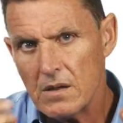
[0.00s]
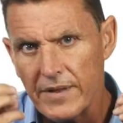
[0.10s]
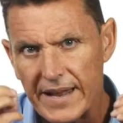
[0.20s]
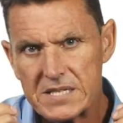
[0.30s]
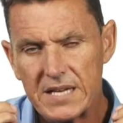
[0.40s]

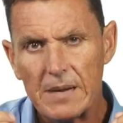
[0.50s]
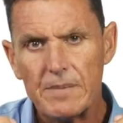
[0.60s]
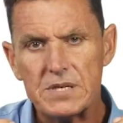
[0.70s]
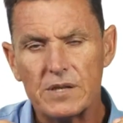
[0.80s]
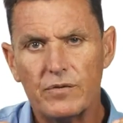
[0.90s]
The next
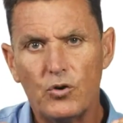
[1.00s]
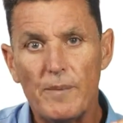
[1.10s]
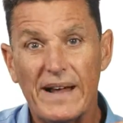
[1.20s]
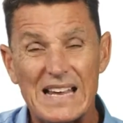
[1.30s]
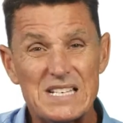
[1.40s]
element in the
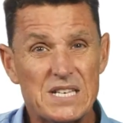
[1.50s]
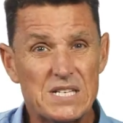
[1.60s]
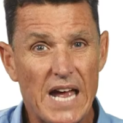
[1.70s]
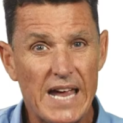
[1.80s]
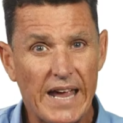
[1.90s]
format is the
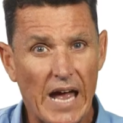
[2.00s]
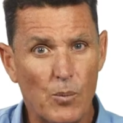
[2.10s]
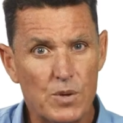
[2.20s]
takeout,